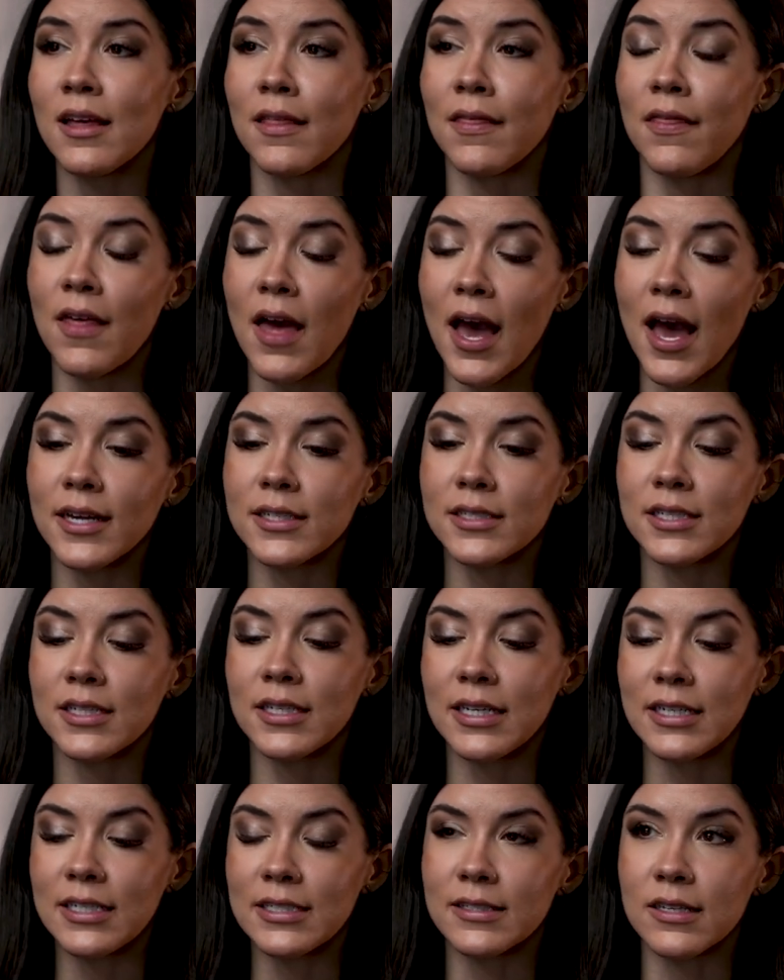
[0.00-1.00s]
that
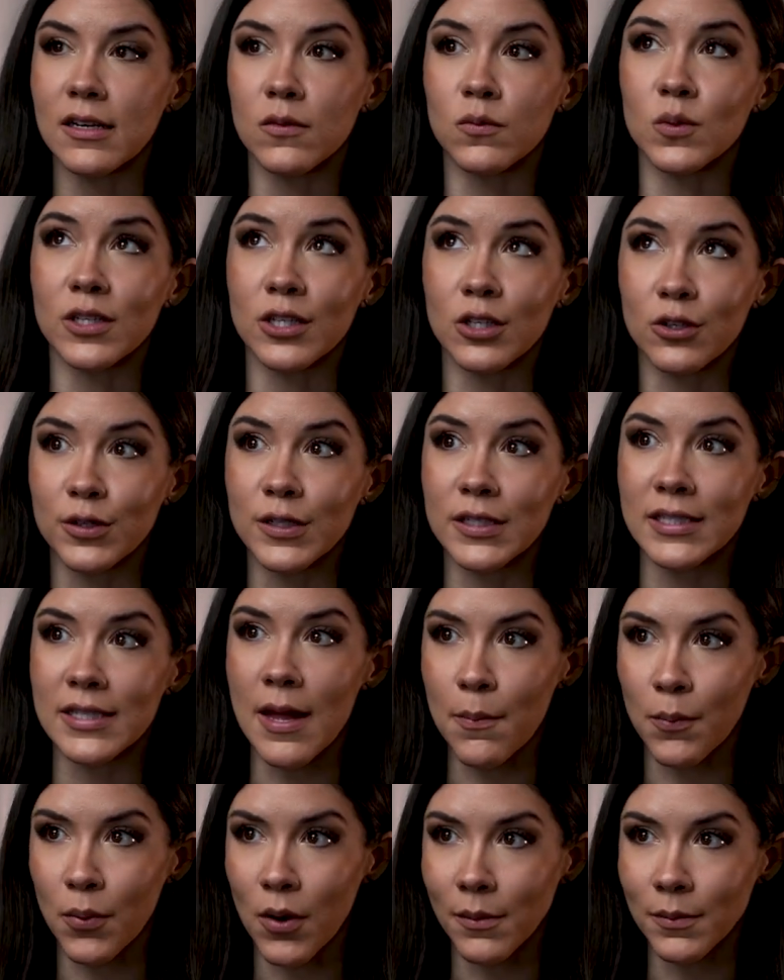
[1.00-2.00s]
in itself will increase
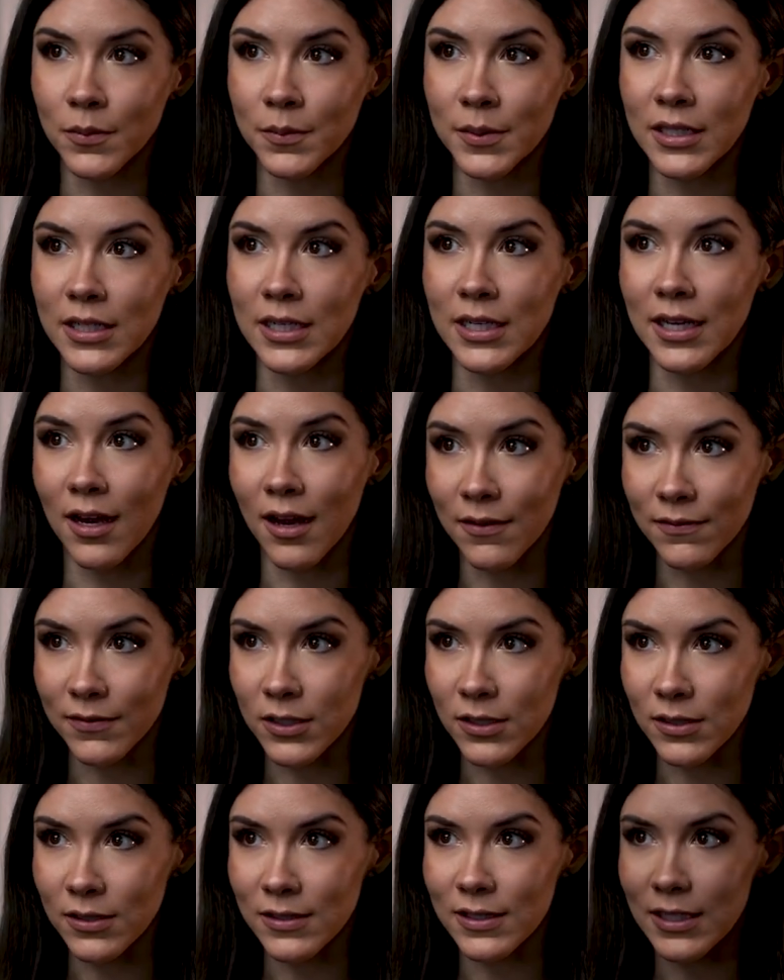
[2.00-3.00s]
that probability of
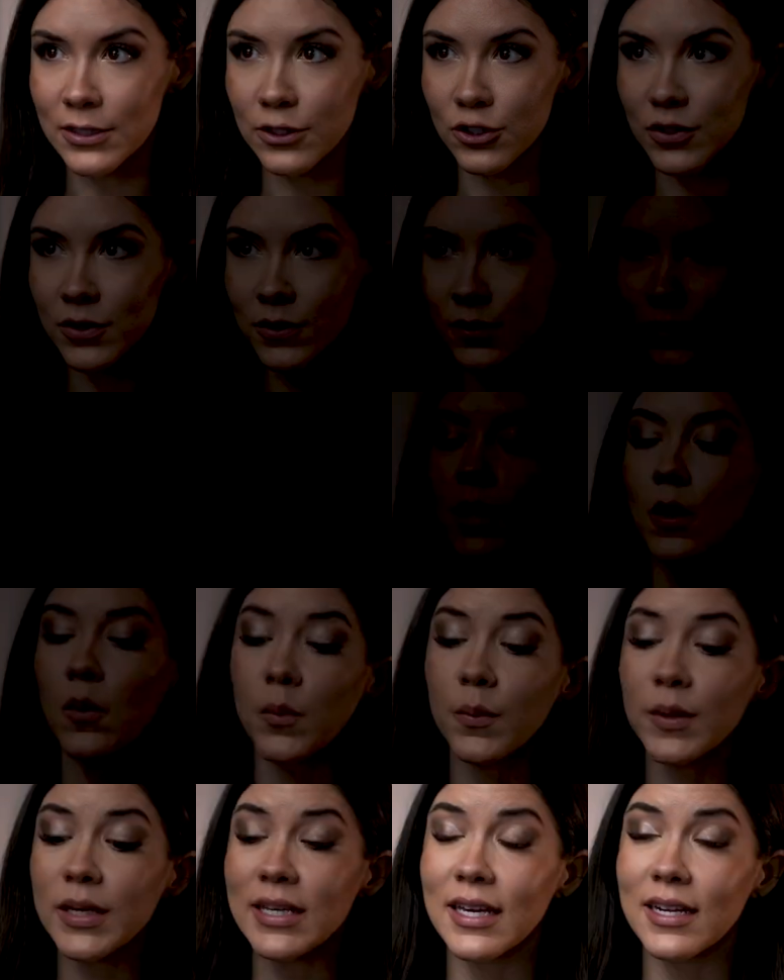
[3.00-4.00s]
virilization. Now,
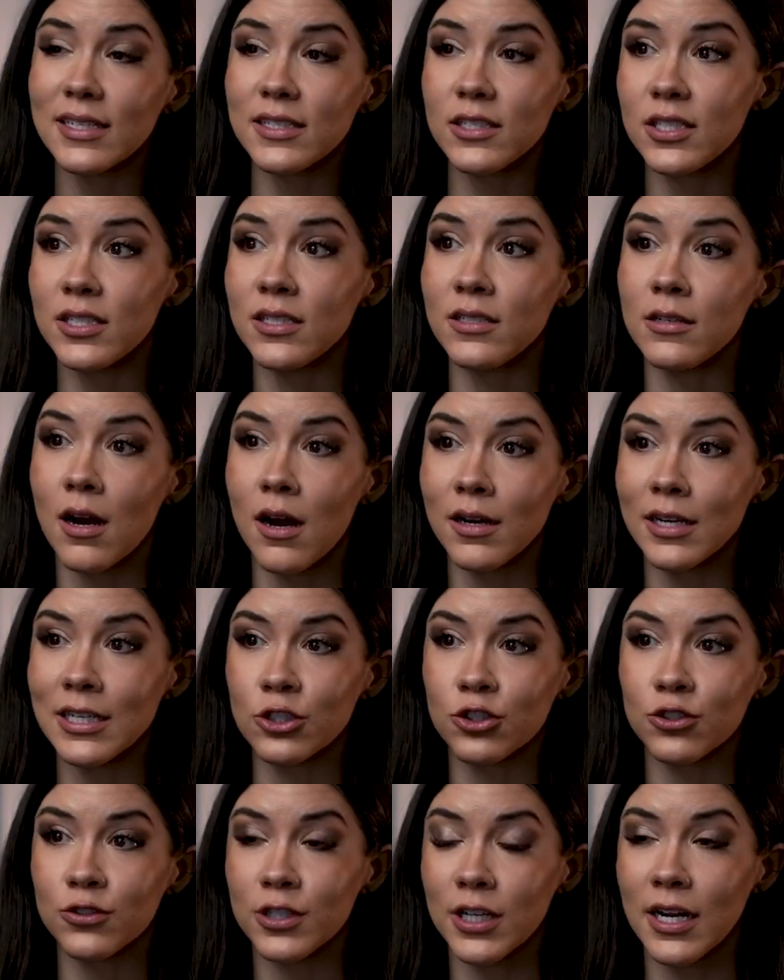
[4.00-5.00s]
when we get into
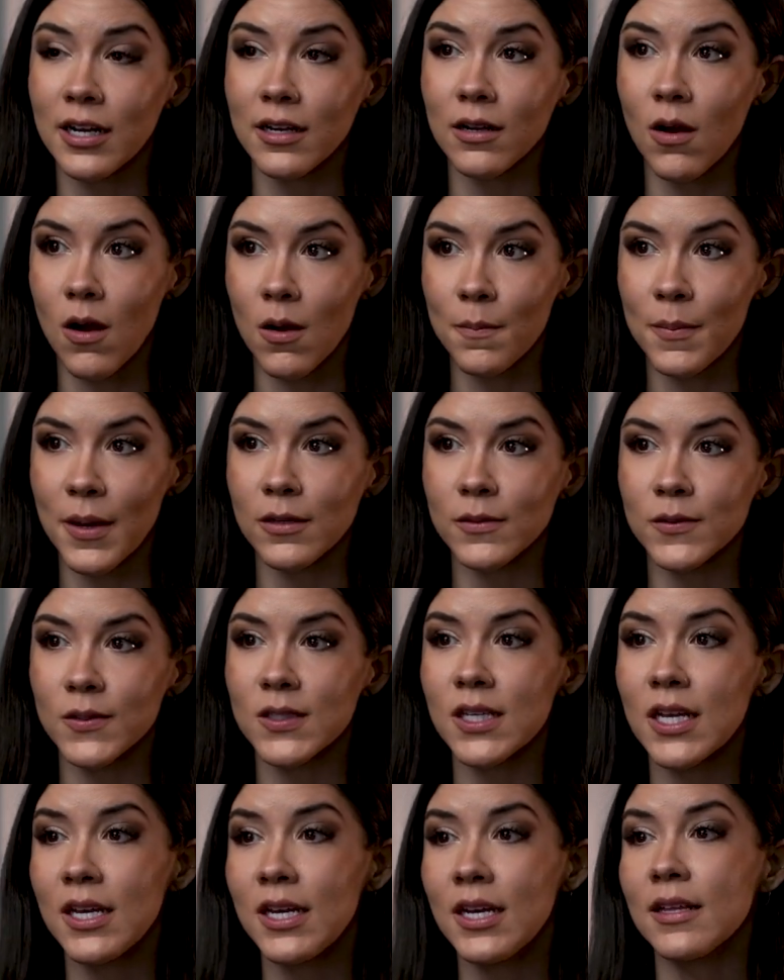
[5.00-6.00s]
non-androgenic
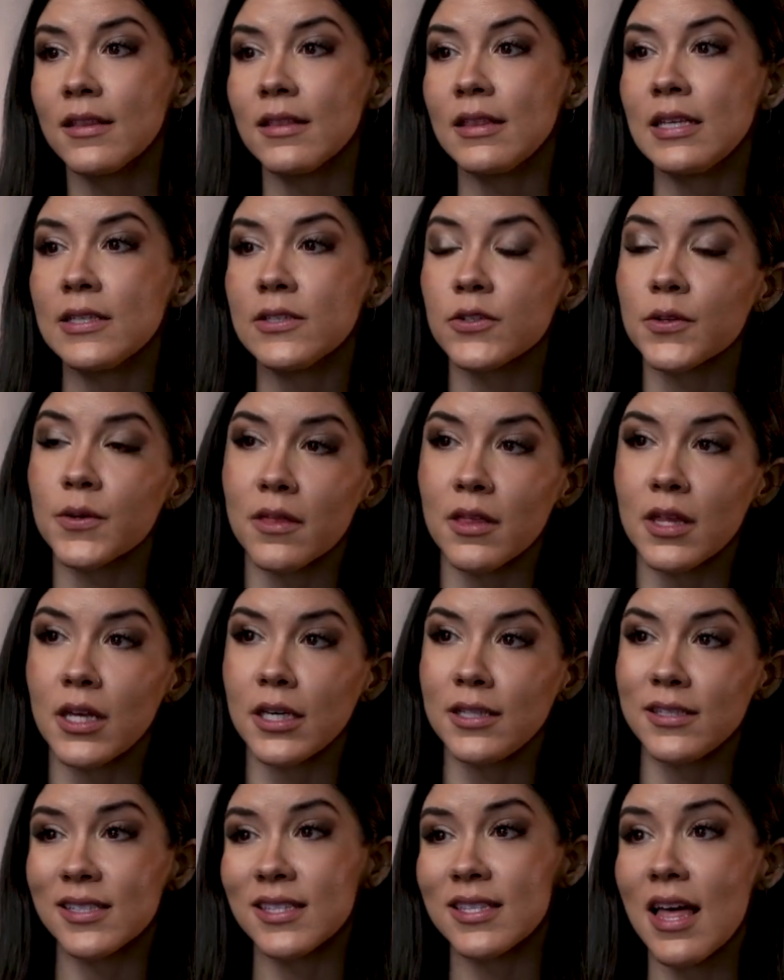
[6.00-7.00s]
compounds, these are
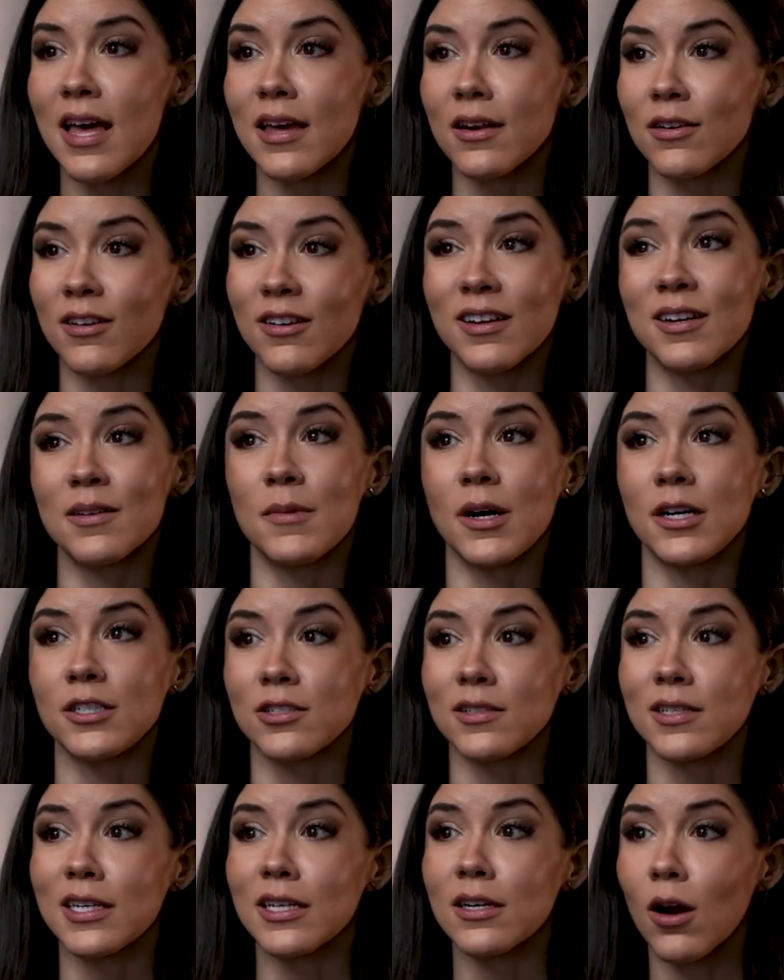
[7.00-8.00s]
things that are going to
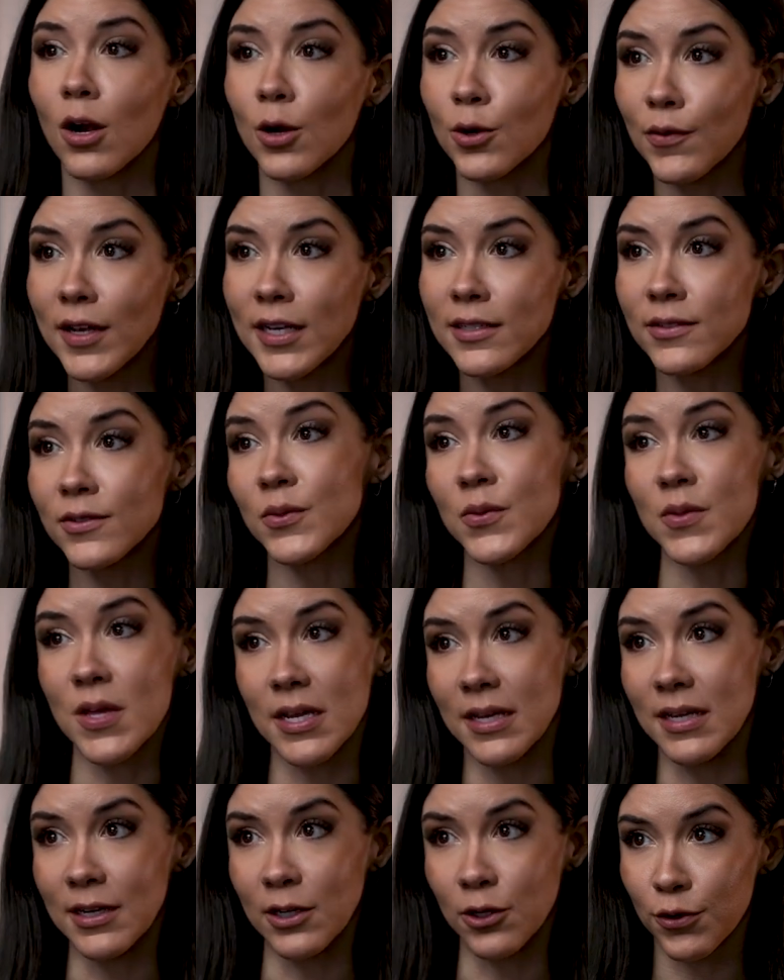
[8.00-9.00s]
modulate heart rate, and so they
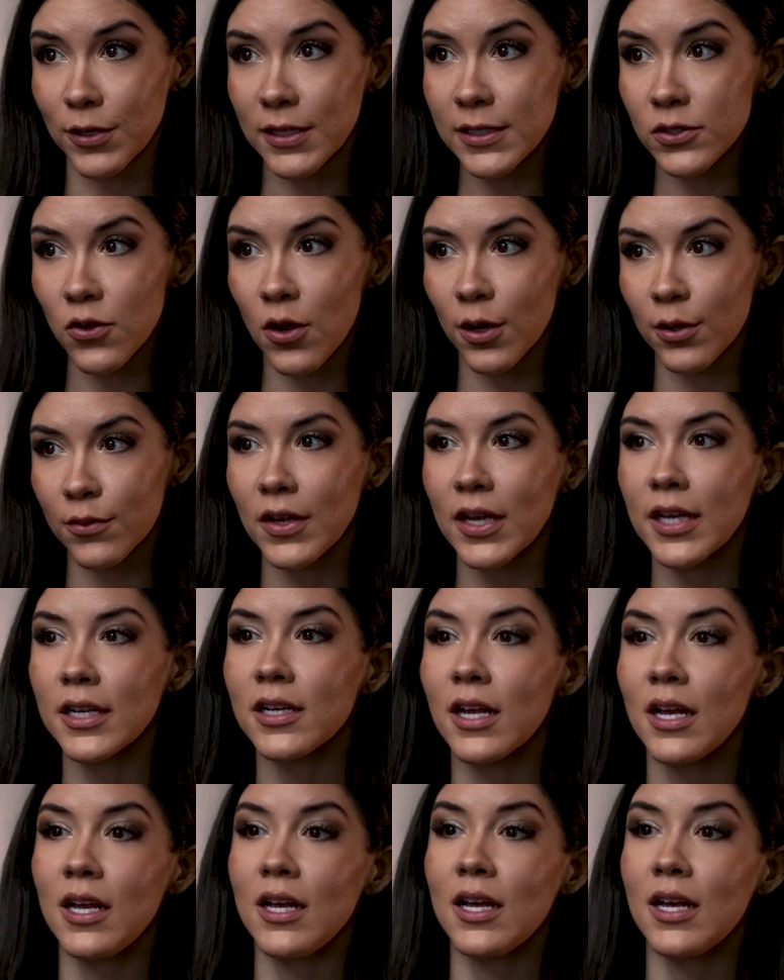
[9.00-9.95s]
can increase heart rate,